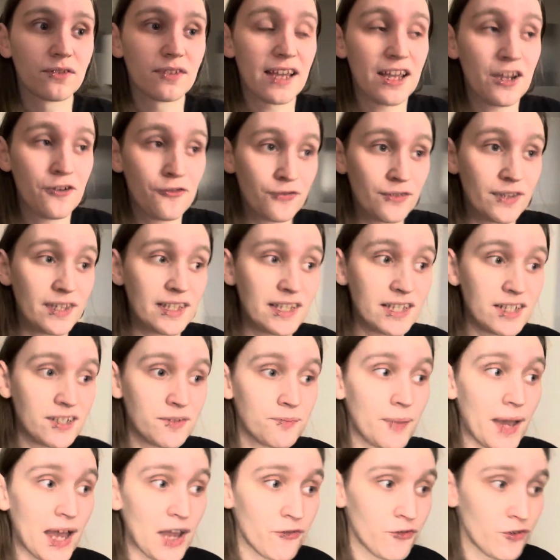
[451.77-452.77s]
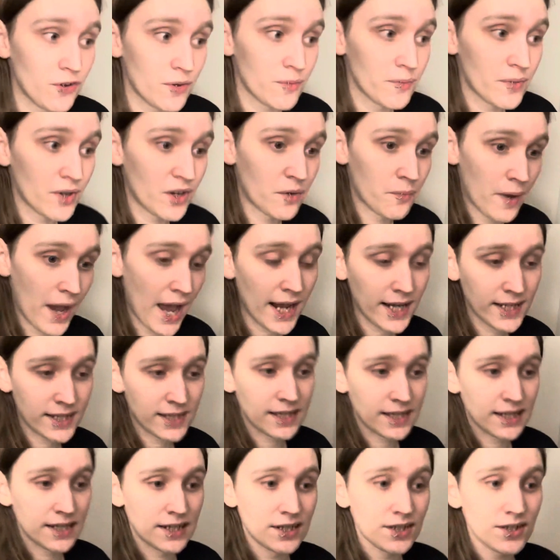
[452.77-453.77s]
if this bathroom bill
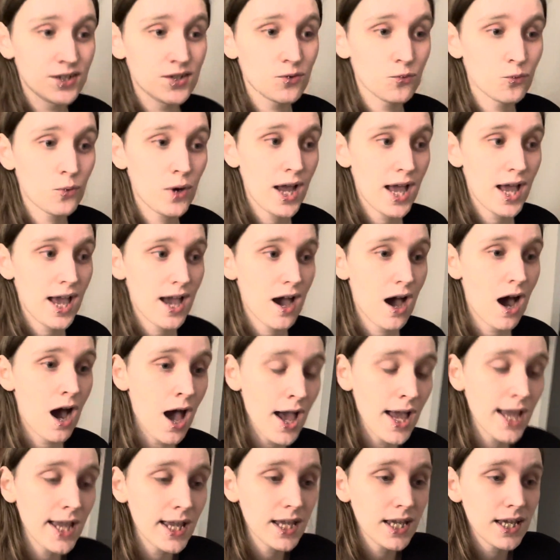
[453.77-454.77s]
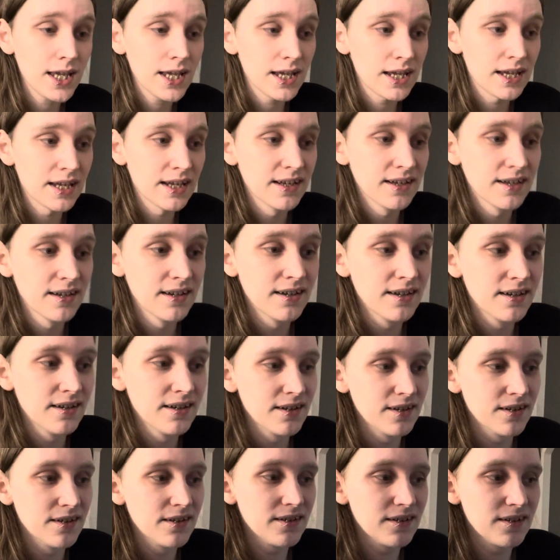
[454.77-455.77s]
passes, where I
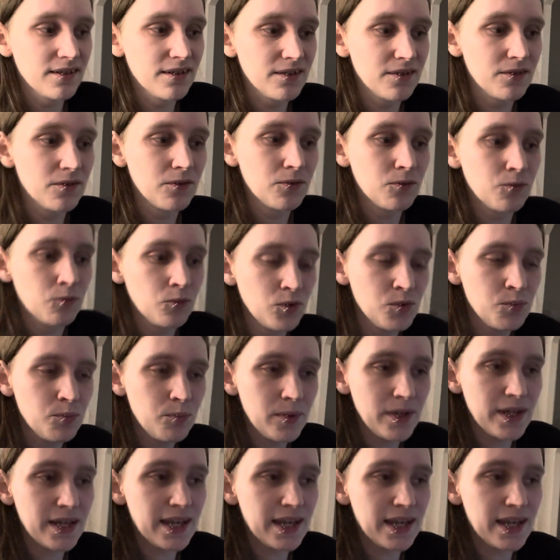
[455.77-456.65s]
would be...